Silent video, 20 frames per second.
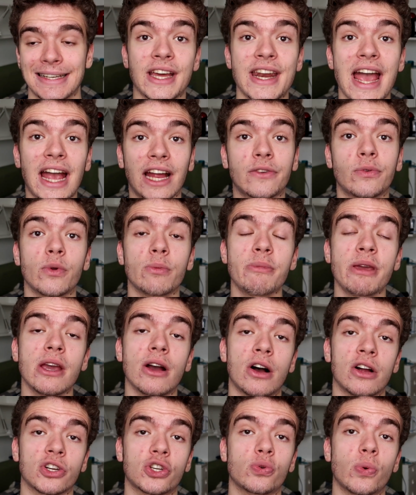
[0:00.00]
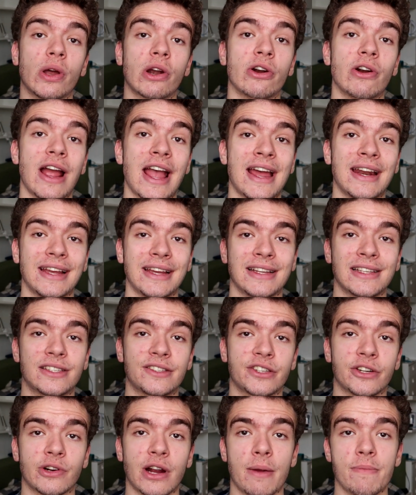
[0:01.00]
Connect with me on Twitter and
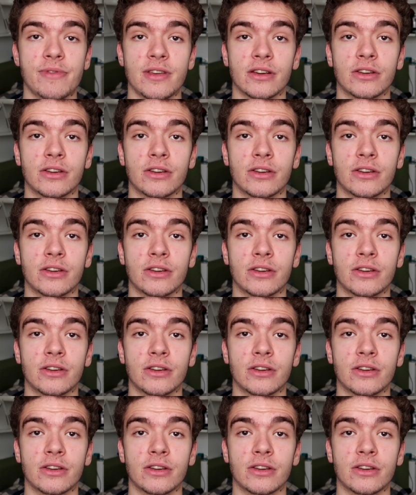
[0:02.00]
Instagram.